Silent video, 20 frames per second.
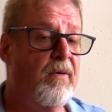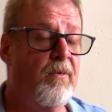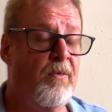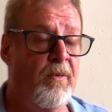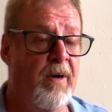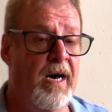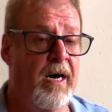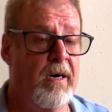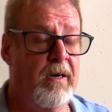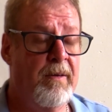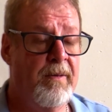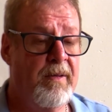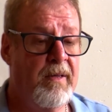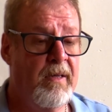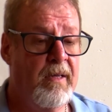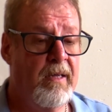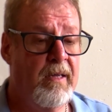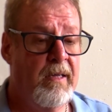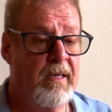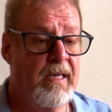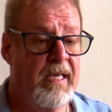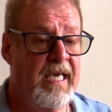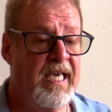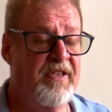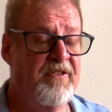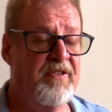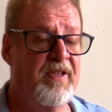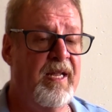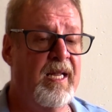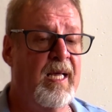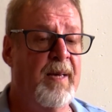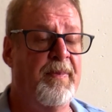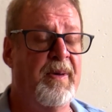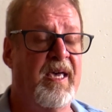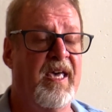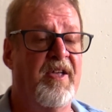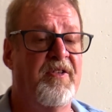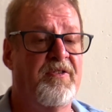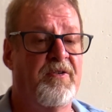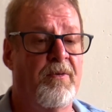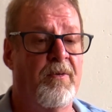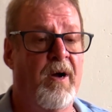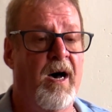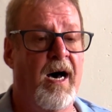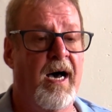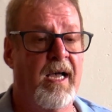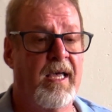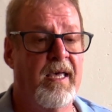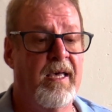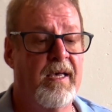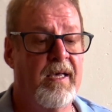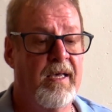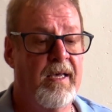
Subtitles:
Well, he's leaning up against a rock,